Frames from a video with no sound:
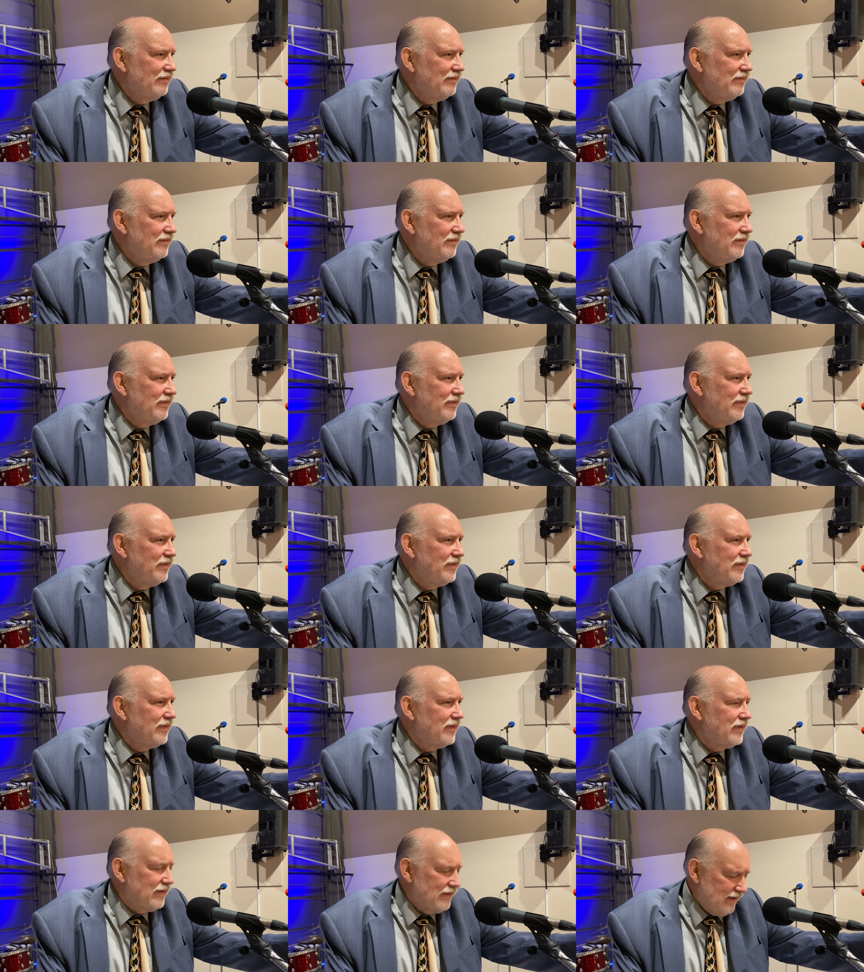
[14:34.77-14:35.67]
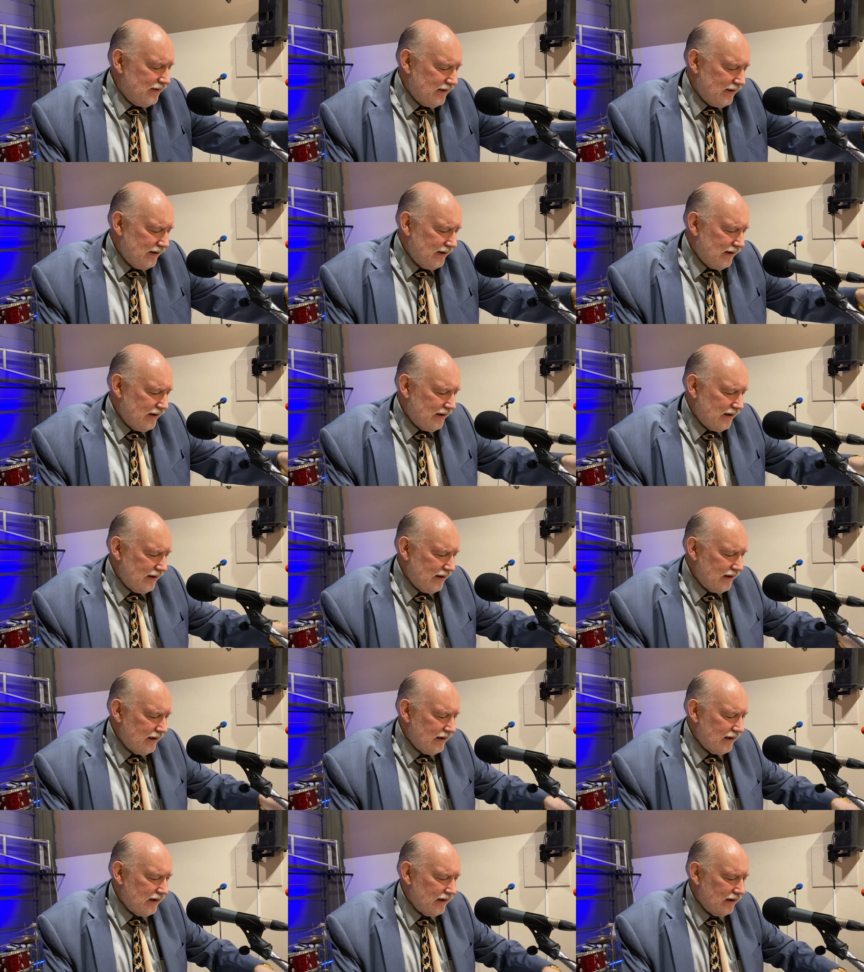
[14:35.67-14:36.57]

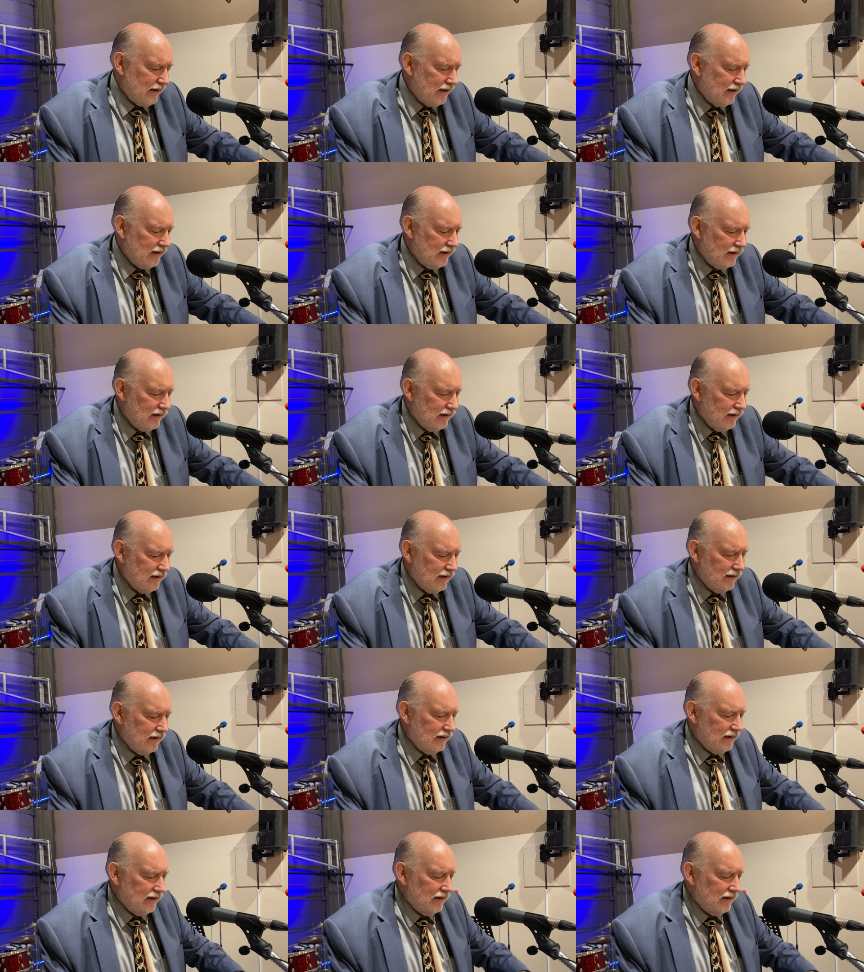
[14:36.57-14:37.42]
No one is speaking in this clip.